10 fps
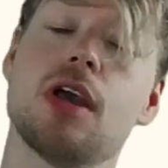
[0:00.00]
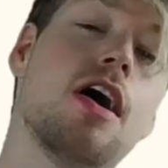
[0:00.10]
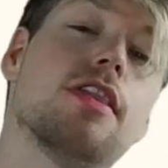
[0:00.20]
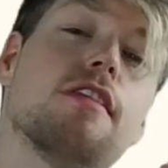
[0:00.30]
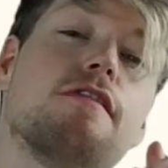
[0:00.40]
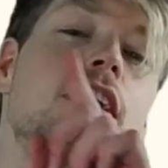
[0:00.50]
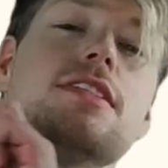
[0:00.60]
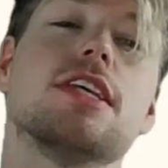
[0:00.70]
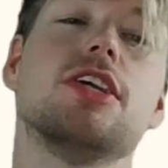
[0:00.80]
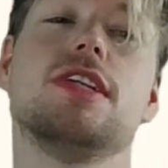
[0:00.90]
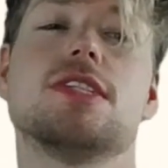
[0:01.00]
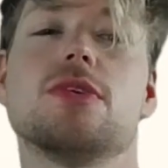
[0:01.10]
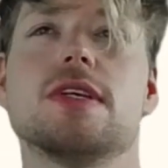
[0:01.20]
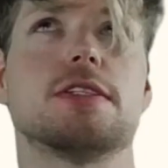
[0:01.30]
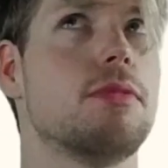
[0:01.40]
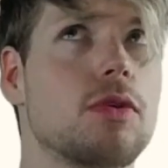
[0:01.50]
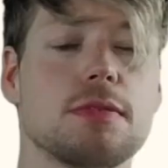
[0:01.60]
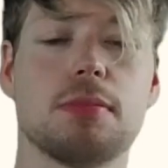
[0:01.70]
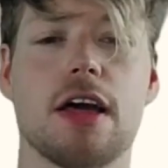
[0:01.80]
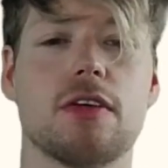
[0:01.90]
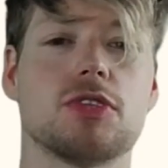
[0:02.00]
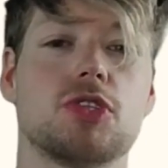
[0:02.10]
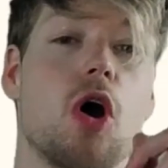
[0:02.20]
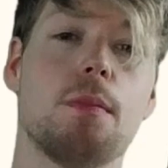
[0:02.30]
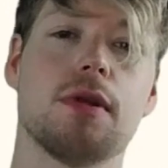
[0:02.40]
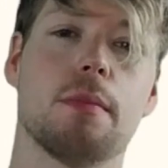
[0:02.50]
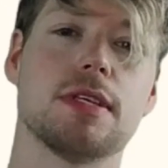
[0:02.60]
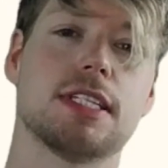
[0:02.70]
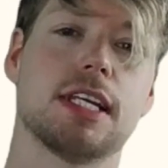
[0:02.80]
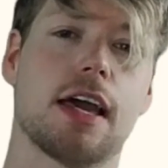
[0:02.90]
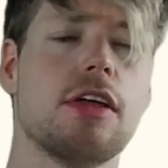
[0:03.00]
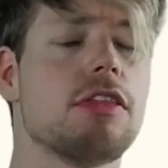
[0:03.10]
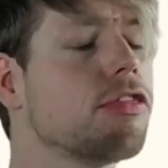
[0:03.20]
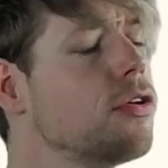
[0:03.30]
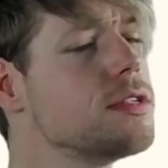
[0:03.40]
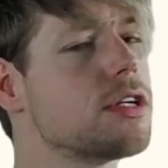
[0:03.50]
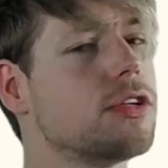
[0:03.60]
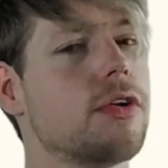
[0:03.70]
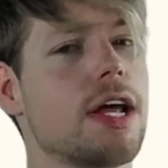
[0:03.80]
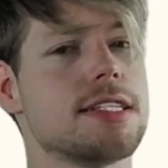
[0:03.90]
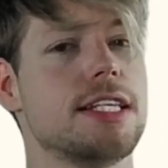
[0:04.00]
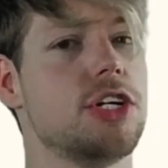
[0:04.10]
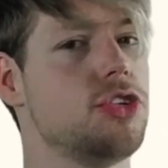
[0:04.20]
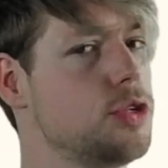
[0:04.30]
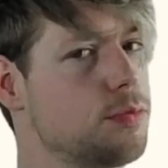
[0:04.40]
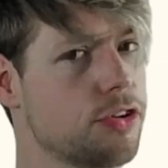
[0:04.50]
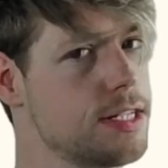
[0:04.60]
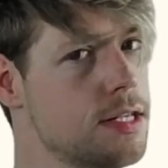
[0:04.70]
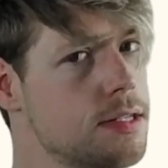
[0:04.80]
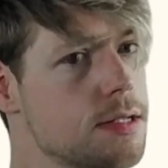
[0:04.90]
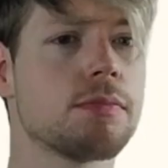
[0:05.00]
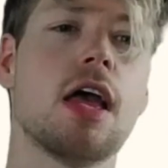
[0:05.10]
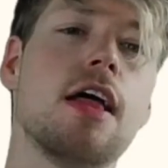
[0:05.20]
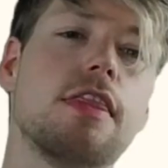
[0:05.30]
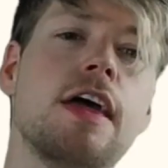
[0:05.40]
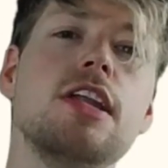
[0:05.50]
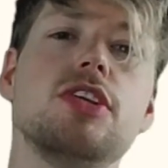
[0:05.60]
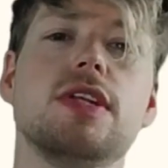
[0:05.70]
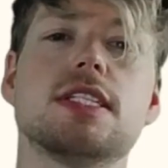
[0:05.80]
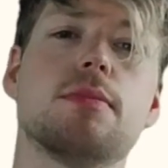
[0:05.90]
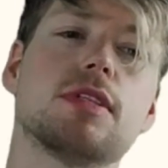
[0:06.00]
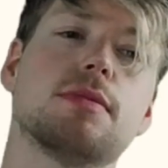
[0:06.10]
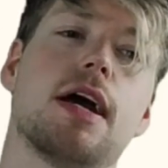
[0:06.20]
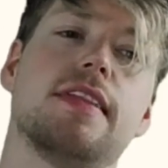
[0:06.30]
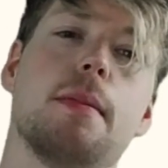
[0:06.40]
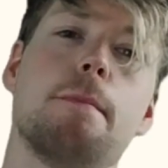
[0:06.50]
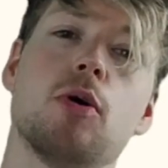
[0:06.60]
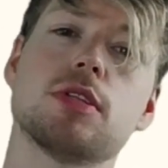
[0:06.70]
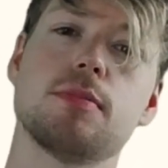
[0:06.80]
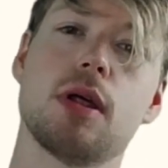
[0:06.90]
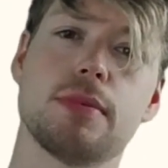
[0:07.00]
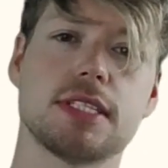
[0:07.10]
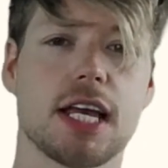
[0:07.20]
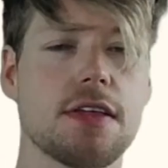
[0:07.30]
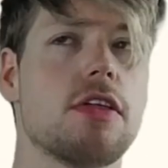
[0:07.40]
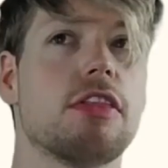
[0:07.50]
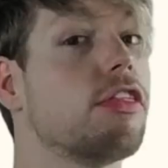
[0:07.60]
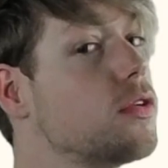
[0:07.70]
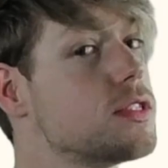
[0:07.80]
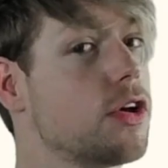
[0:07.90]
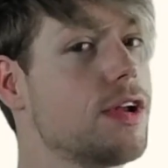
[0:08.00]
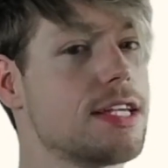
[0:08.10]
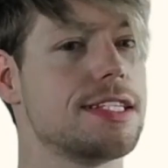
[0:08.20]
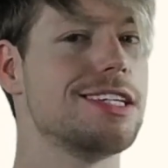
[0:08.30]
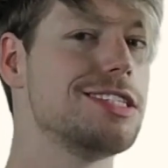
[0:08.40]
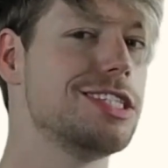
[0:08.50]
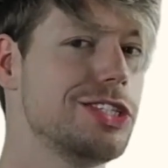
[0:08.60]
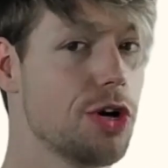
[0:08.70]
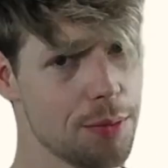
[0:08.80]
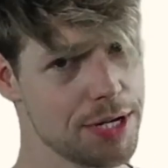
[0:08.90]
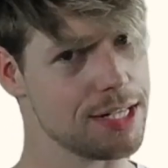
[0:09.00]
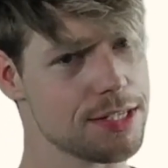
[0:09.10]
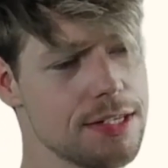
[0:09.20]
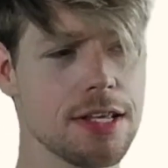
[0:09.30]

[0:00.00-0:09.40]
The first thing you need to do is multiply those top numbers together. Those are known as the numerators. Then you need to multiply the bottom numbers together. Those are known as the denominators.